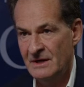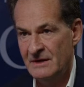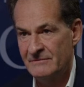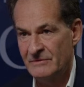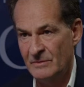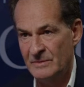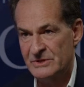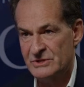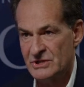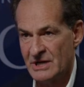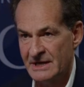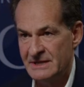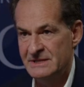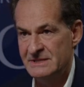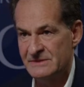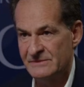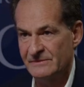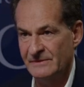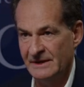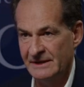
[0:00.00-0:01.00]
from the
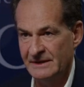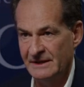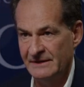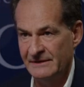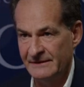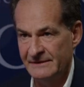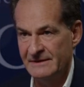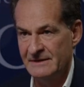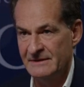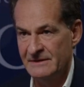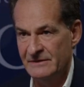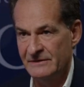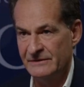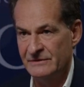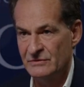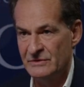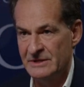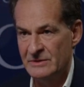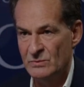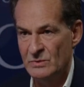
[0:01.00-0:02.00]
Chinese financed
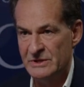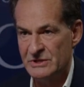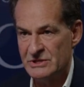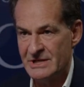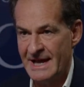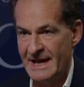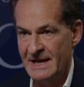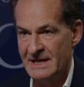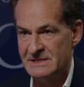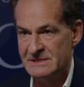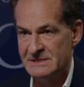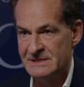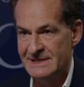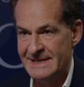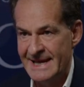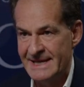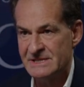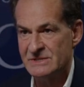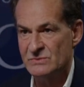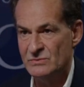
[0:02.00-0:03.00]
industry, which has
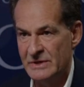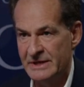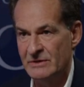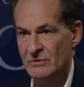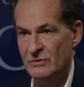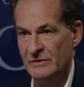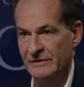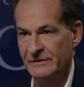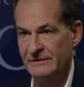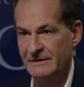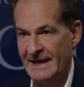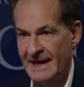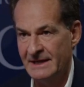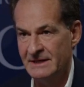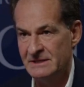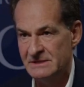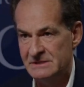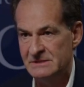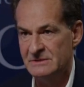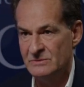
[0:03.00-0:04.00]
less rigorous
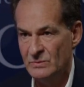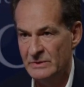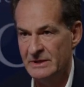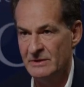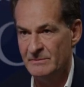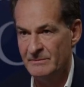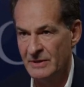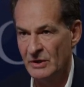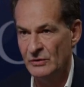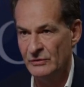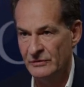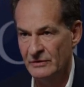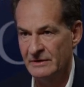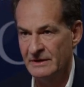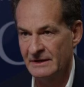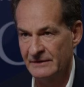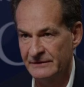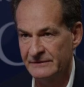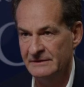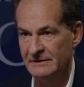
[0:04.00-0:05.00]
standards than we impose on
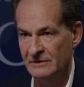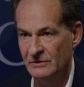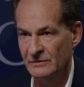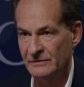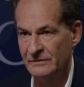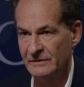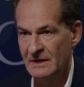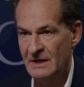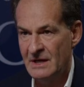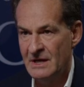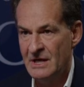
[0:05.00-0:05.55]
ourselves.